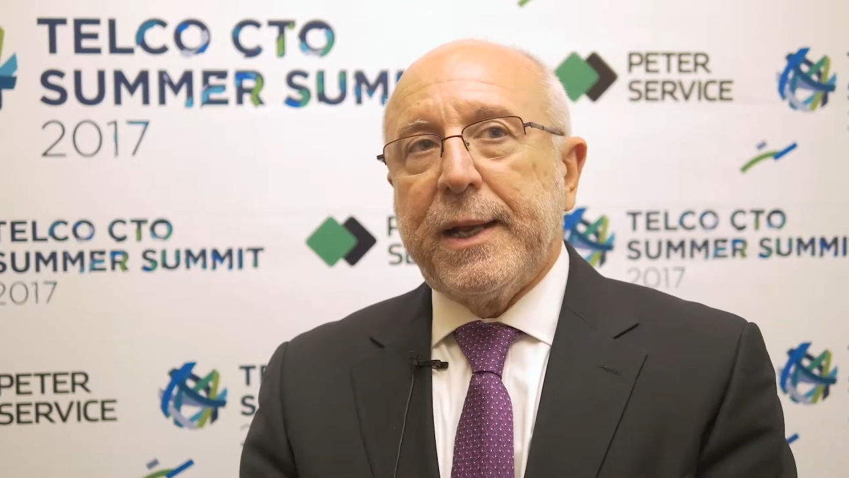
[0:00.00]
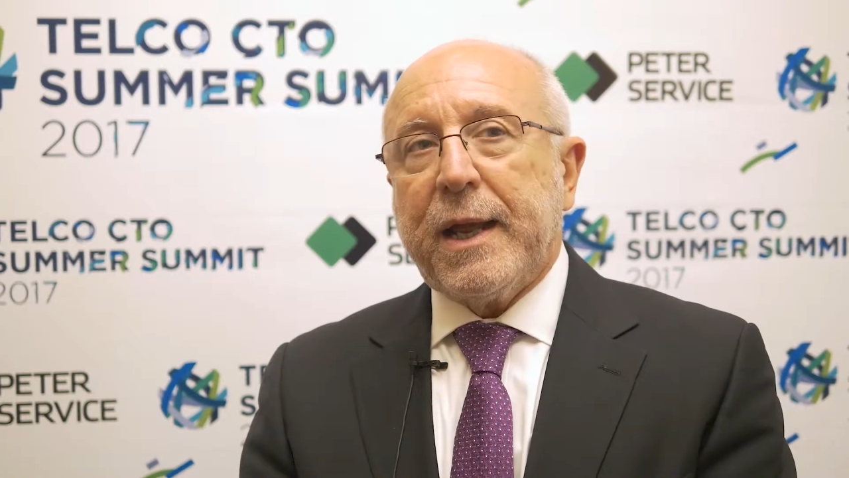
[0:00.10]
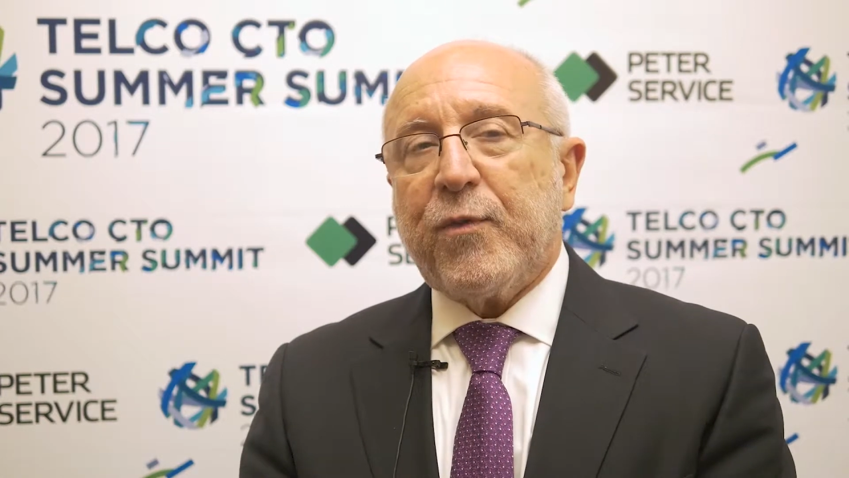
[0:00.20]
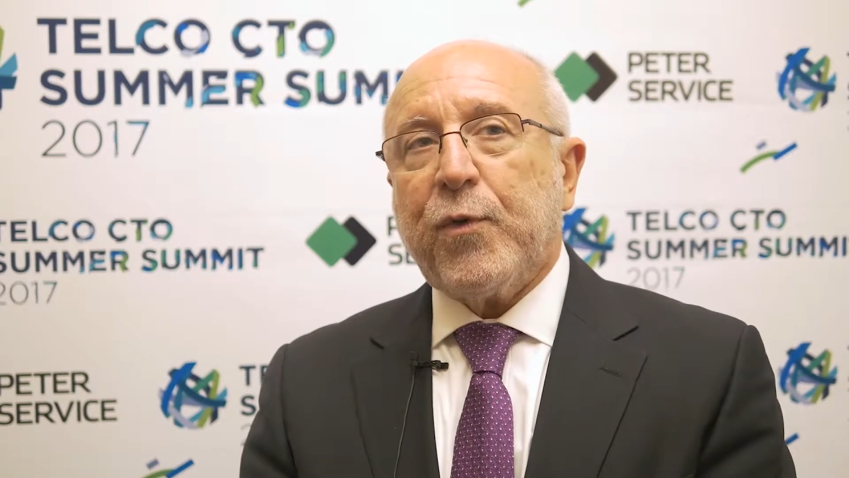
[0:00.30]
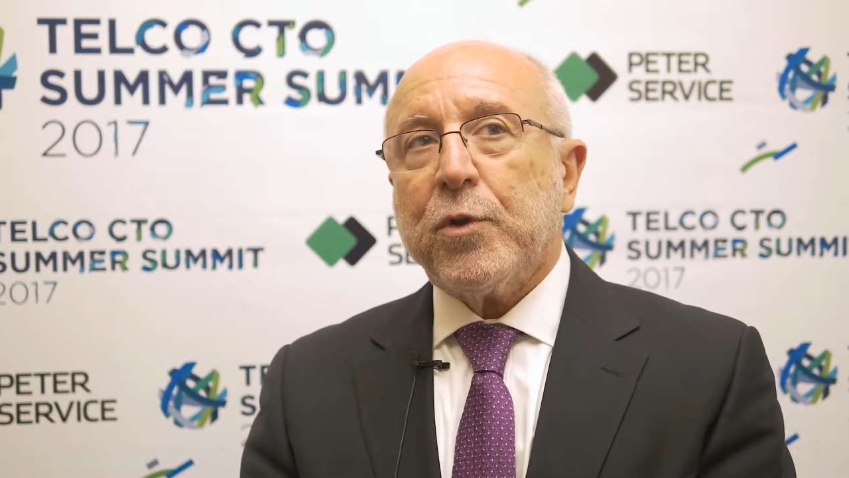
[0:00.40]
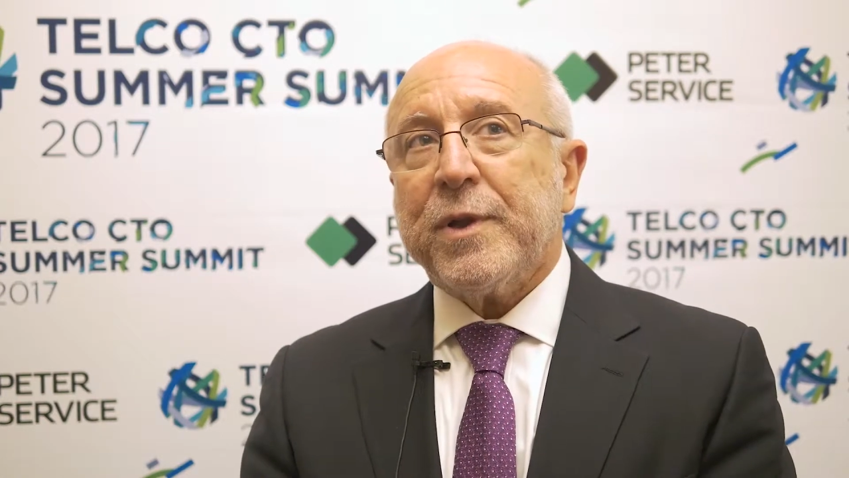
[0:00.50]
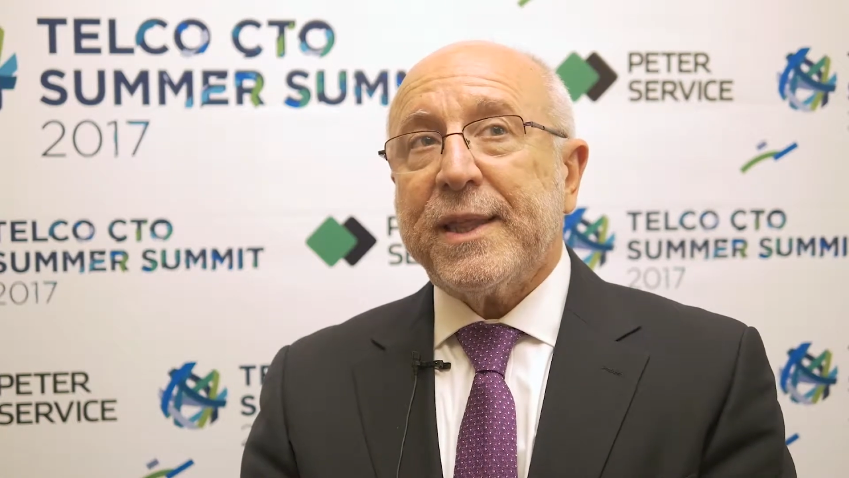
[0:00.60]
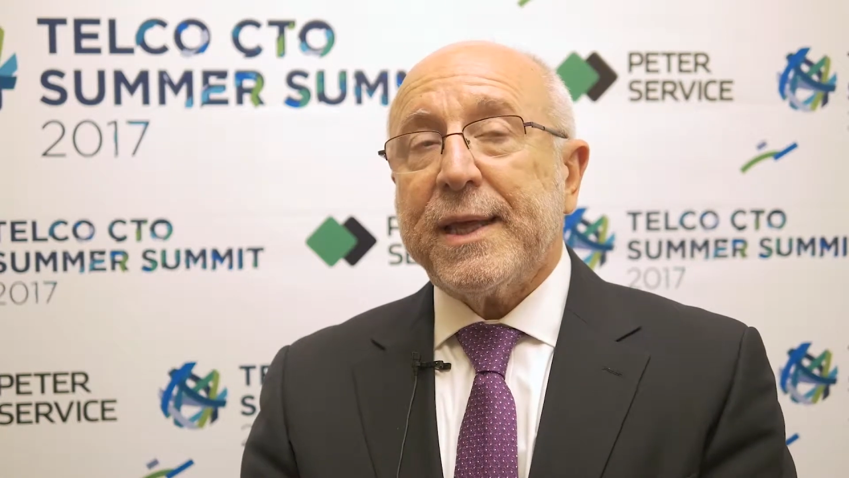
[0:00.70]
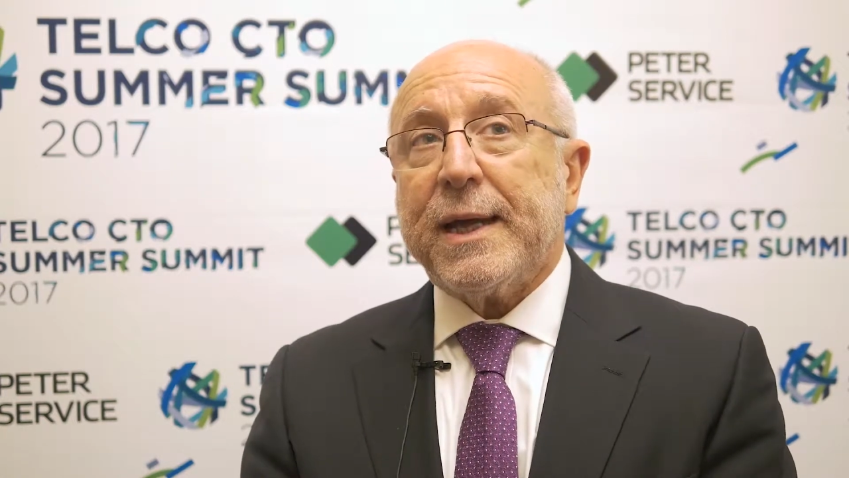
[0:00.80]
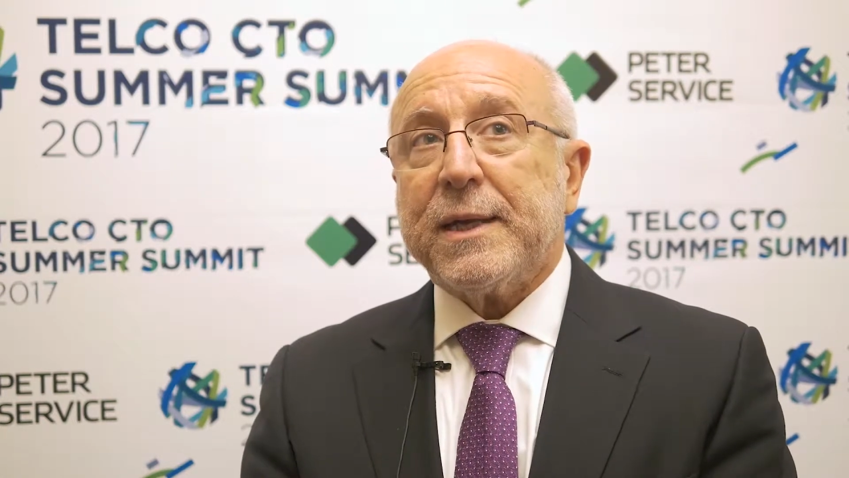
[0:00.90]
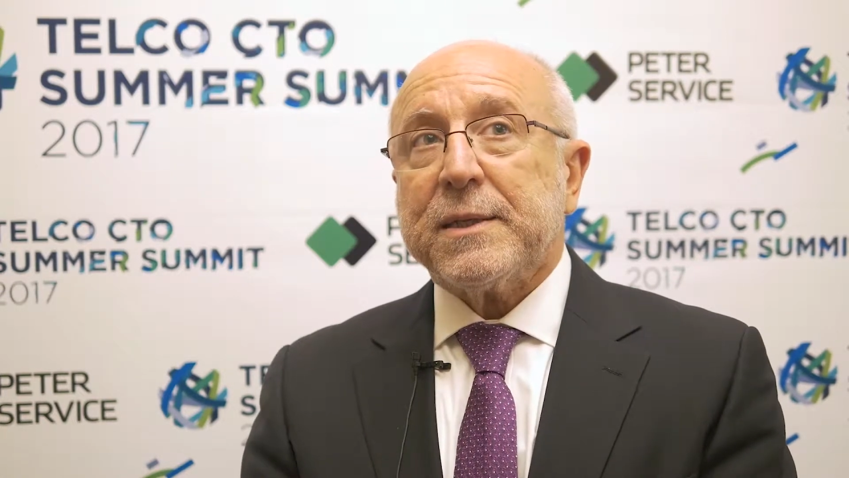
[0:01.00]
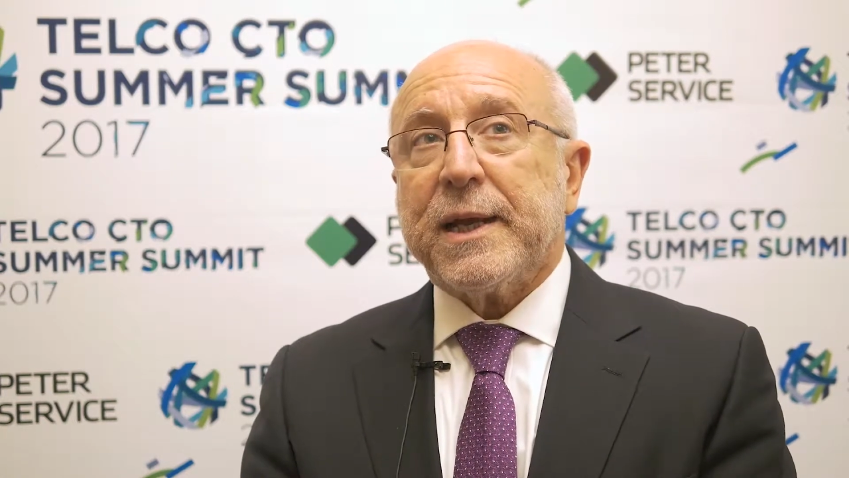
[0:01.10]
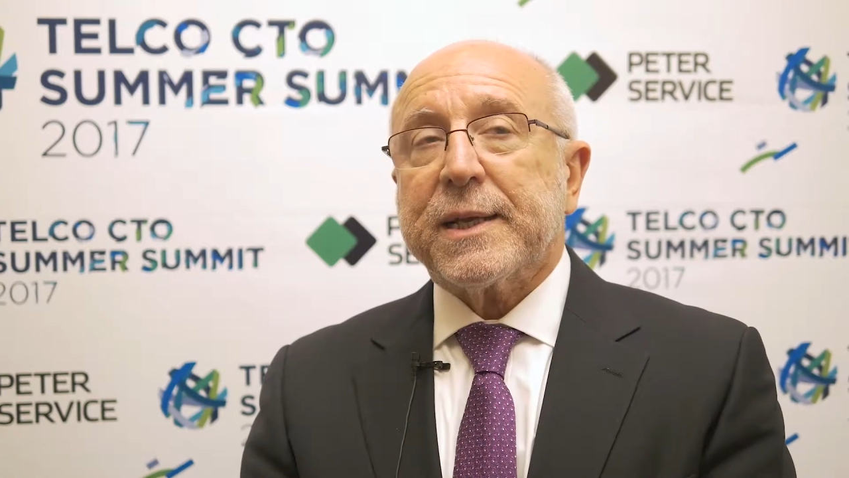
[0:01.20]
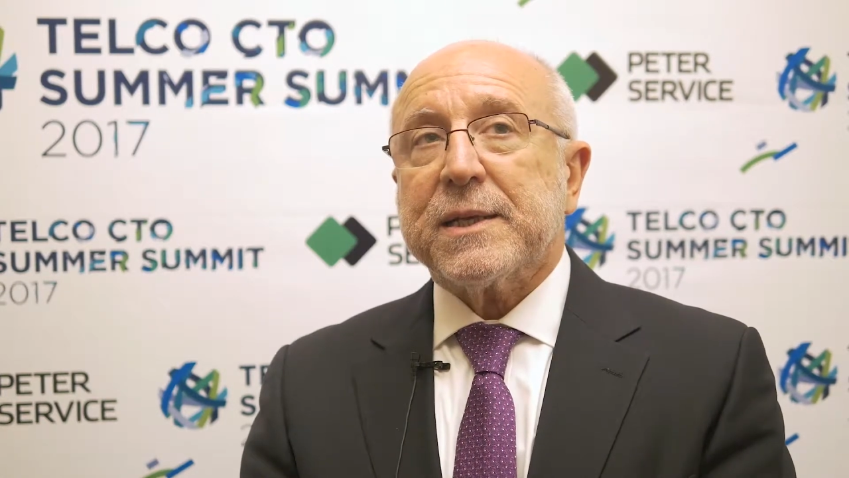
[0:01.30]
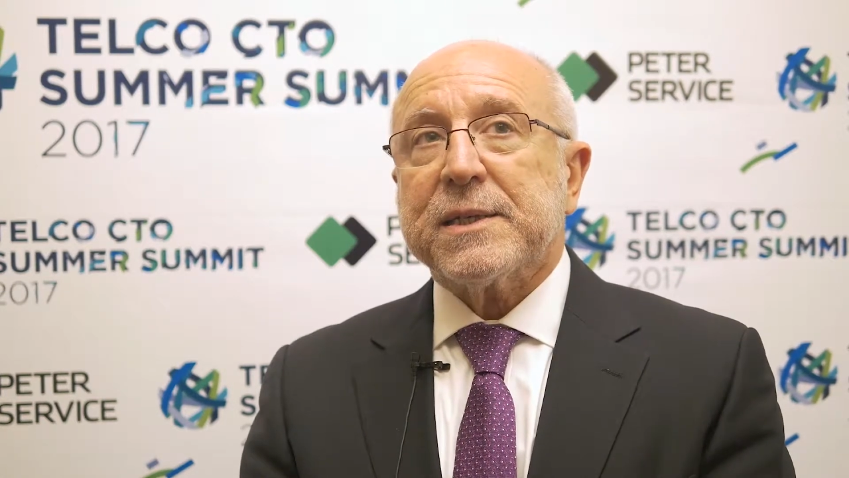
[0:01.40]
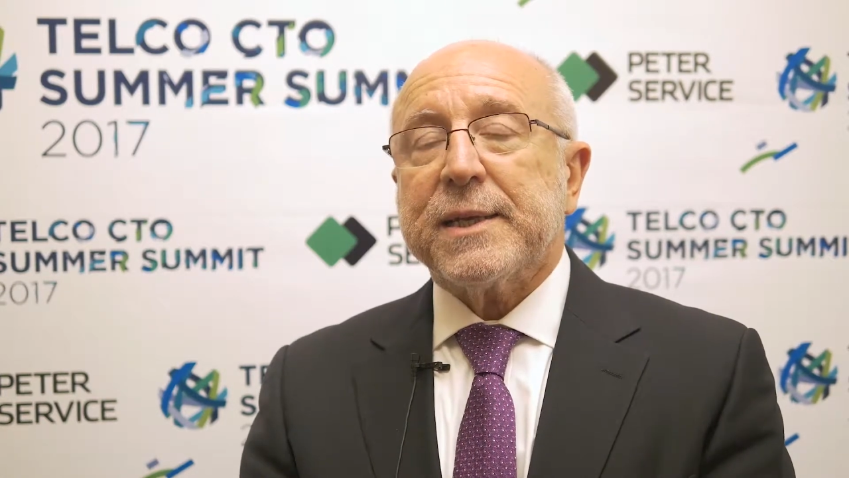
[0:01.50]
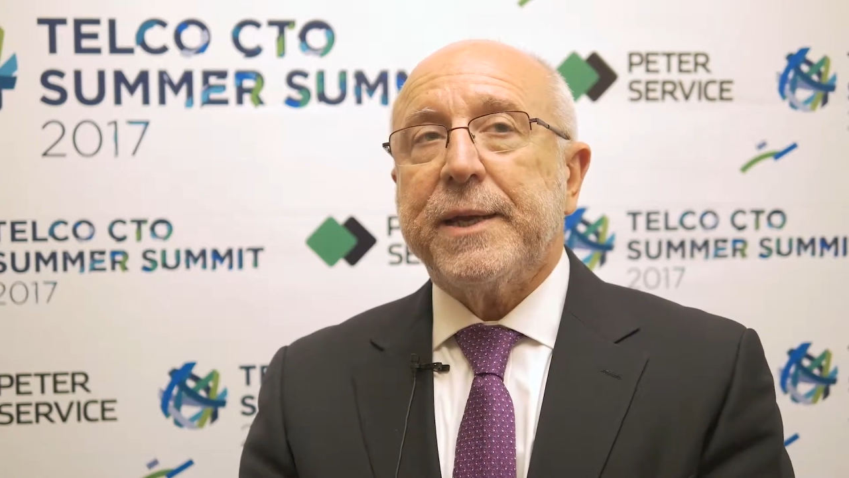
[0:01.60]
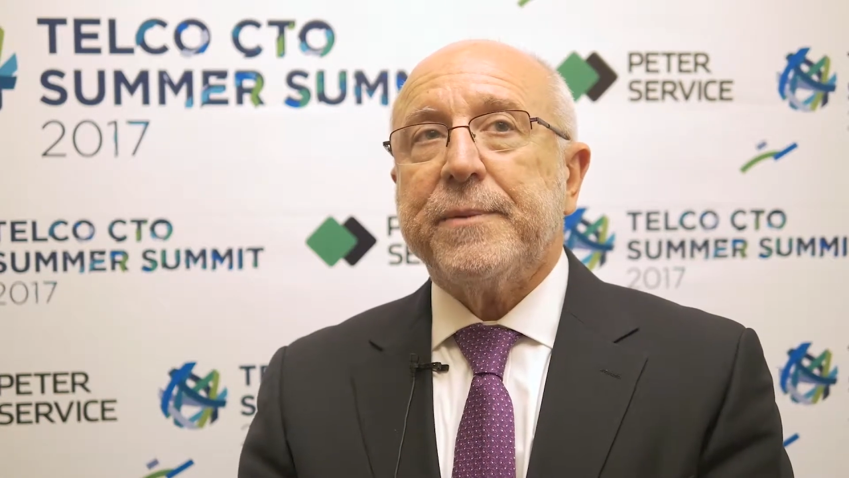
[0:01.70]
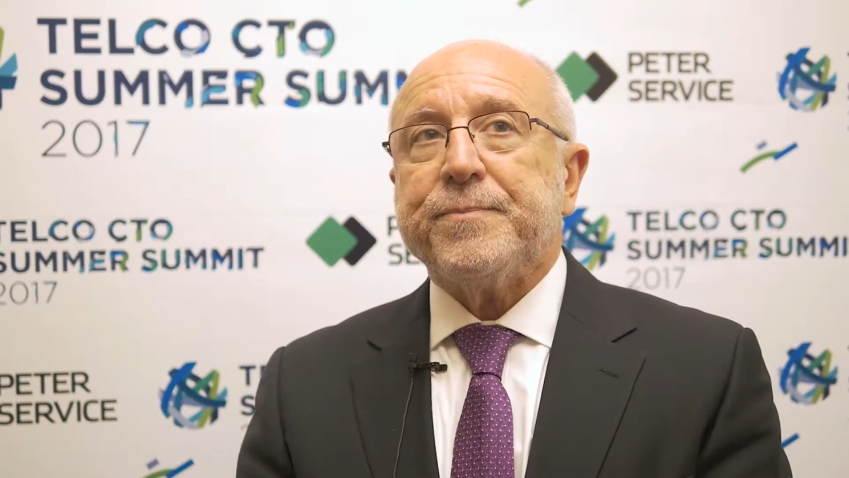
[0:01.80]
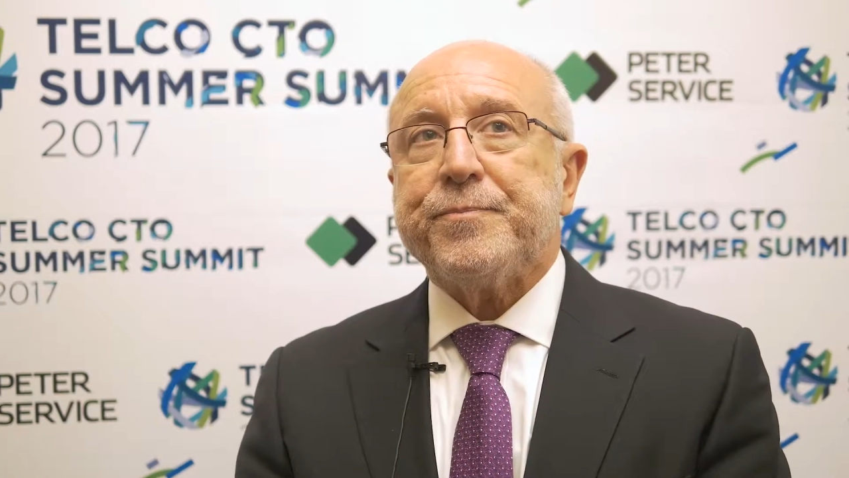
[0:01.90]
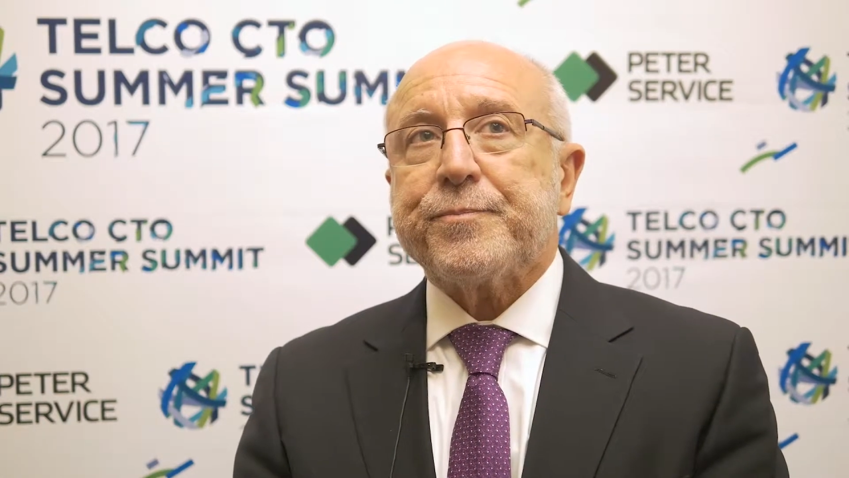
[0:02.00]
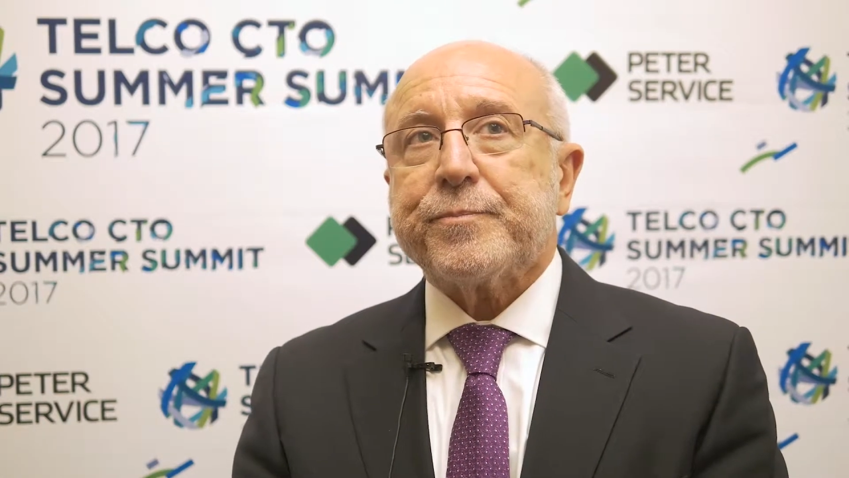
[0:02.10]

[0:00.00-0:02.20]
Now, following that, I can say